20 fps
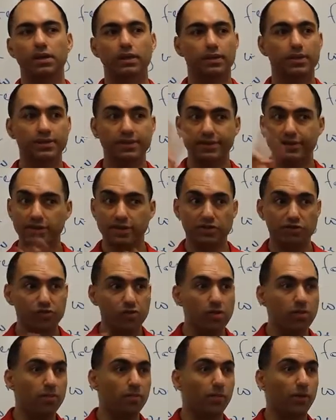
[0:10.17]
this is
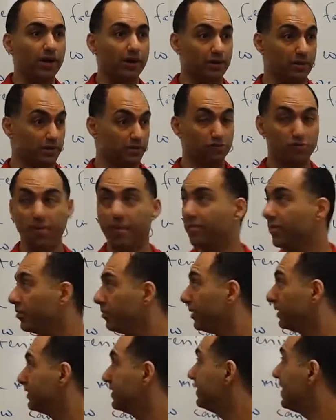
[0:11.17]
extremely important. Remember
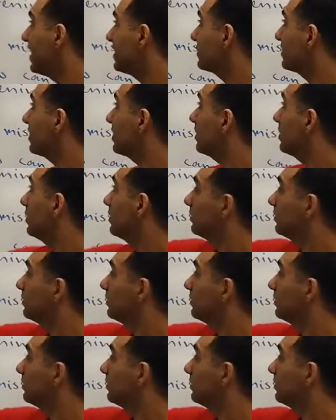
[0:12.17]
multitasking?